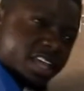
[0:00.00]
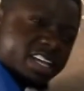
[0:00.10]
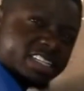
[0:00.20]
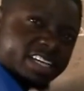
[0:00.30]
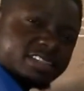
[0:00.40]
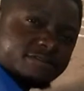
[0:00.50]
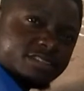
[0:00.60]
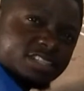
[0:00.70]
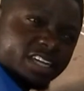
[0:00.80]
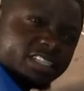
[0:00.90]
enters the
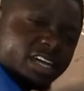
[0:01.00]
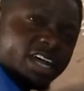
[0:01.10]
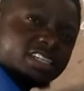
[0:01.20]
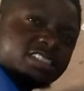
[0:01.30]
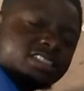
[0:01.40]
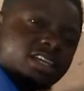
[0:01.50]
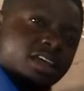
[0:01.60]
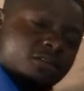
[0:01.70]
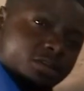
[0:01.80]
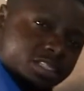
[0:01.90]
vagina at
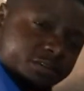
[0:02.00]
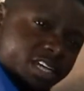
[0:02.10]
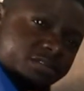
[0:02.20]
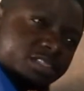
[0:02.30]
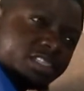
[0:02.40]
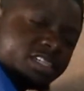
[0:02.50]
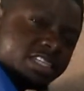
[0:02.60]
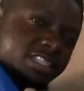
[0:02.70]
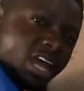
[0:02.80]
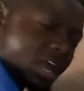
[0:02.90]
45 degrees
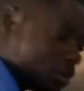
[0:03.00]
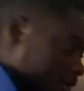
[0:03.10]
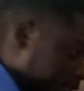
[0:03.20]
angles.